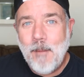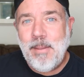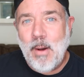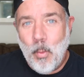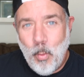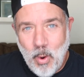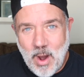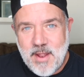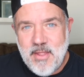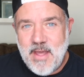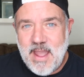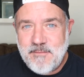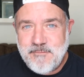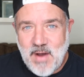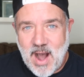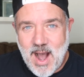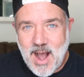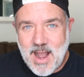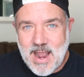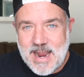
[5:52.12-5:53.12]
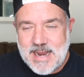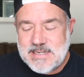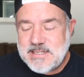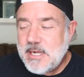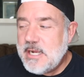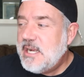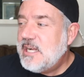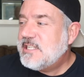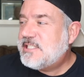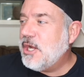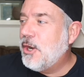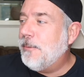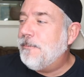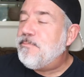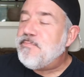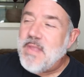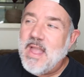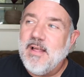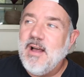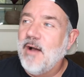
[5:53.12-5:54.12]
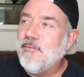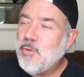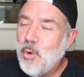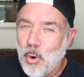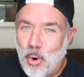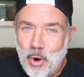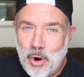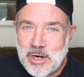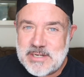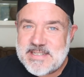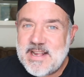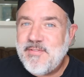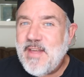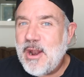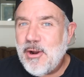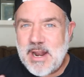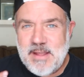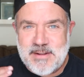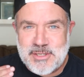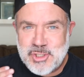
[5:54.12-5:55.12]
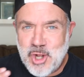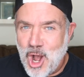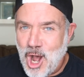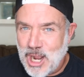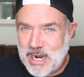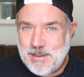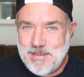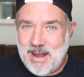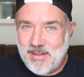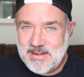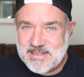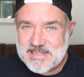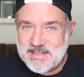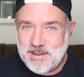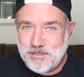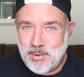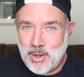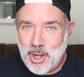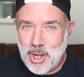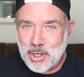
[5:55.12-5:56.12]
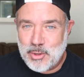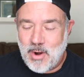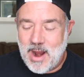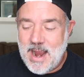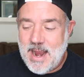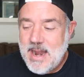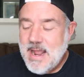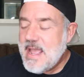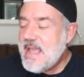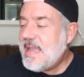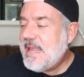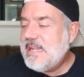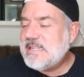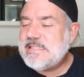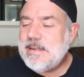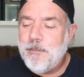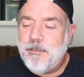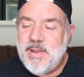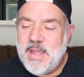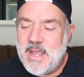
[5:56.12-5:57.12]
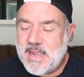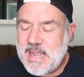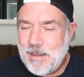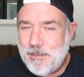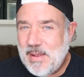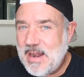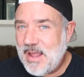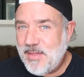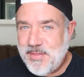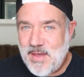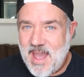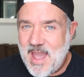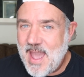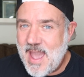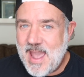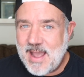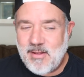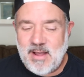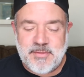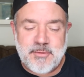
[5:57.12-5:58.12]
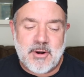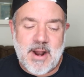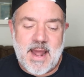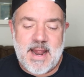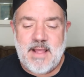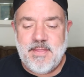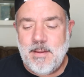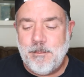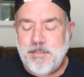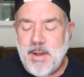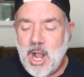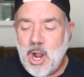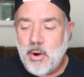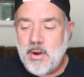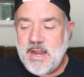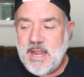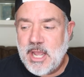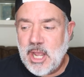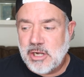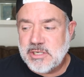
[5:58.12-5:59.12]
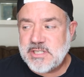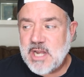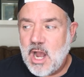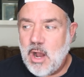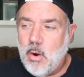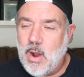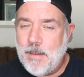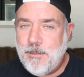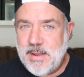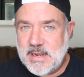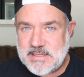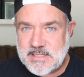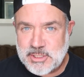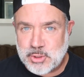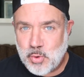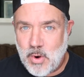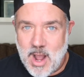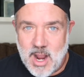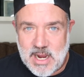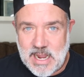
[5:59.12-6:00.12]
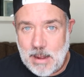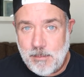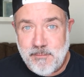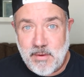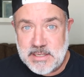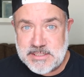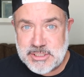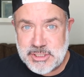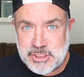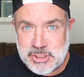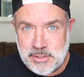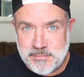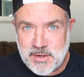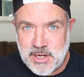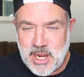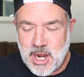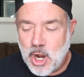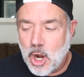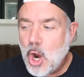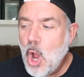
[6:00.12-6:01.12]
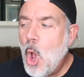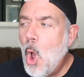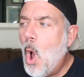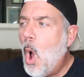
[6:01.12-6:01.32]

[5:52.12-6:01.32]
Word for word: But what do they find? So, of course, they don't even talk about this in the book, right? He doesn't pick up anything. Like, they're not in the boat, and he goes, oh, I picked this rock up as a souvenir.